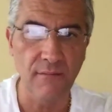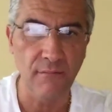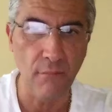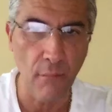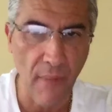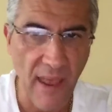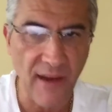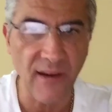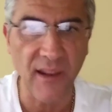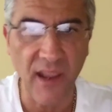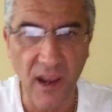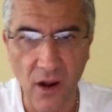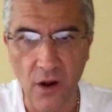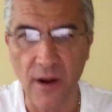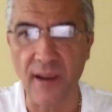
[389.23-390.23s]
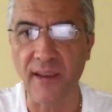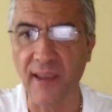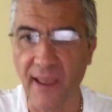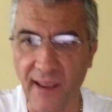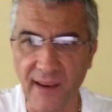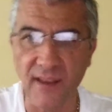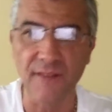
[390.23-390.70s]
man carrying
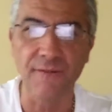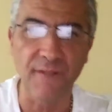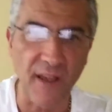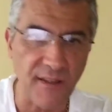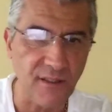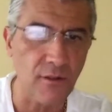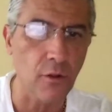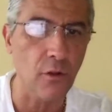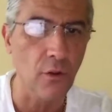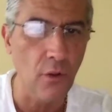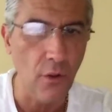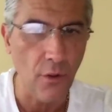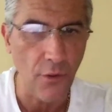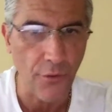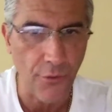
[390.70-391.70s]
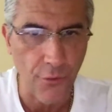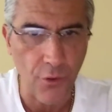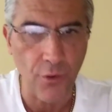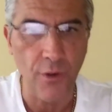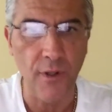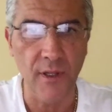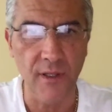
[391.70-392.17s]
any vessel
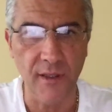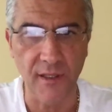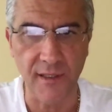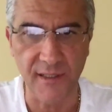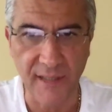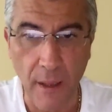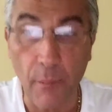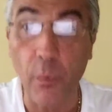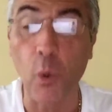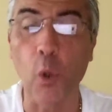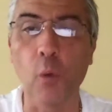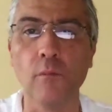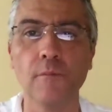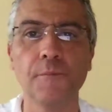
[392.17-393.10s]
through the temple.